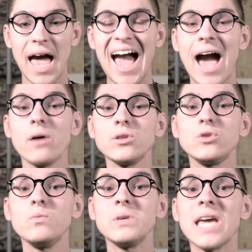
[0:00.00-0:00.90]
how
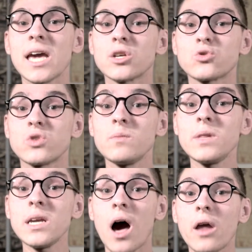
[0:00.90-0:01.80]
to be
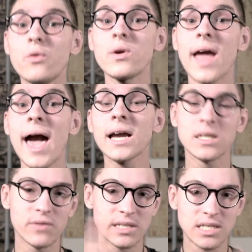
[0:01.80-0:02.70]
extremely
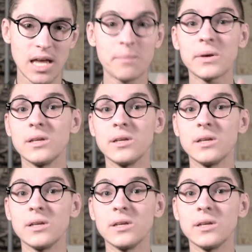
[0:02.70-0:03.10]
unreactive and step